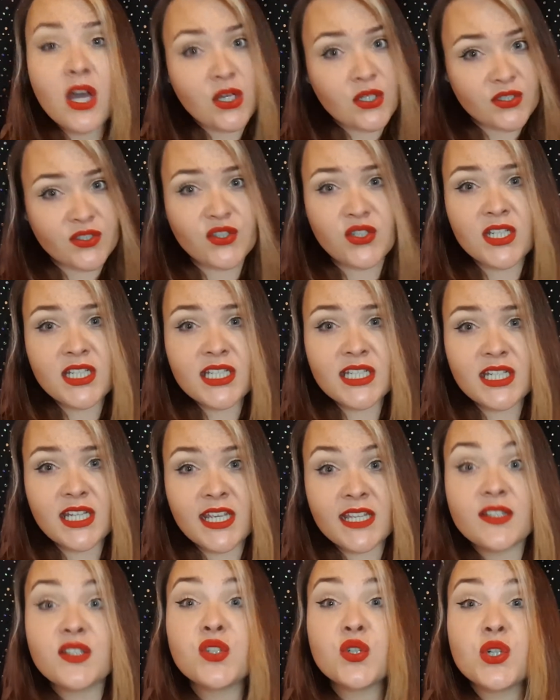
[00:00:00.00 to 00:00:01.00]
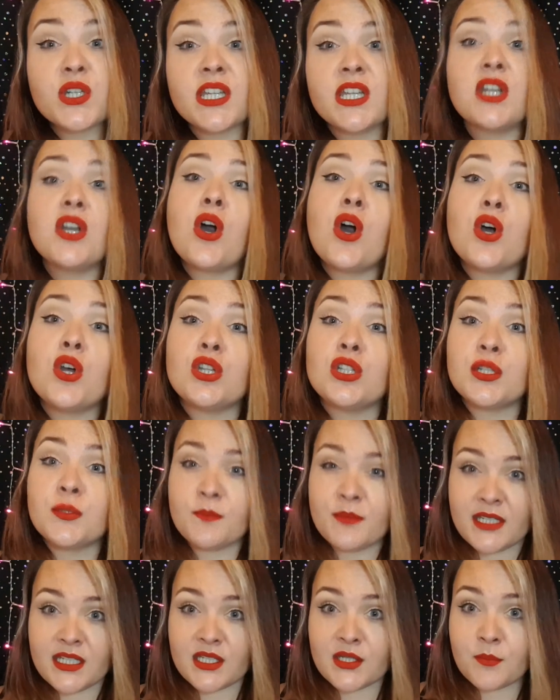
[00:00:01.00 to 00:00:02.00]
Australian historian called
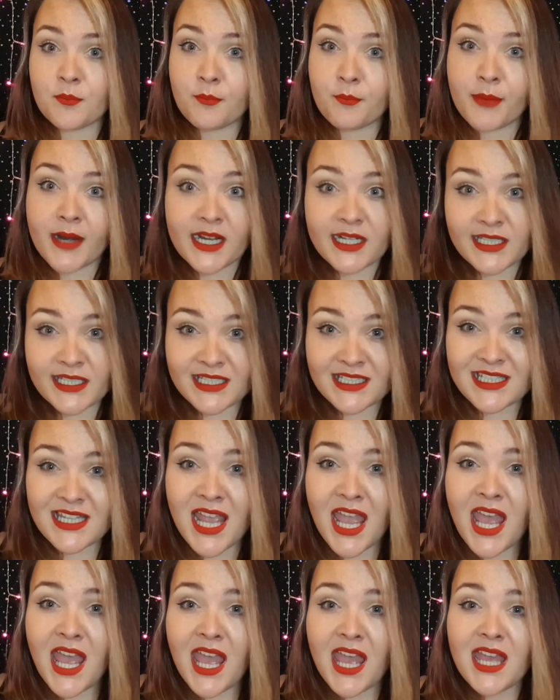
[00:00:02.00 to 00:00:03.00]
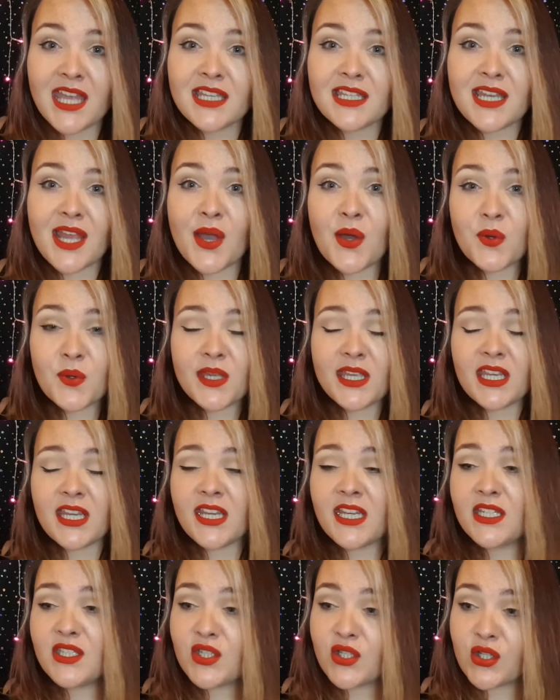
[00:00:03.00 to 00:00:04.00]
Peter Bartlett. Now,
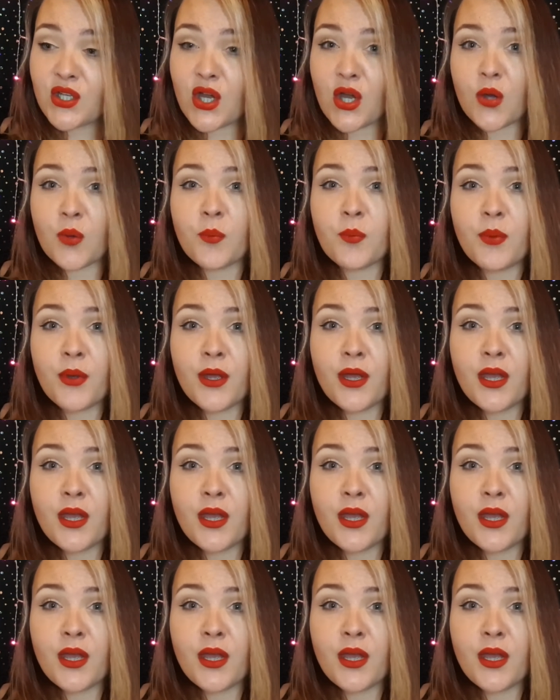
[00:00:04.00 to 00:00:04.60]
he took up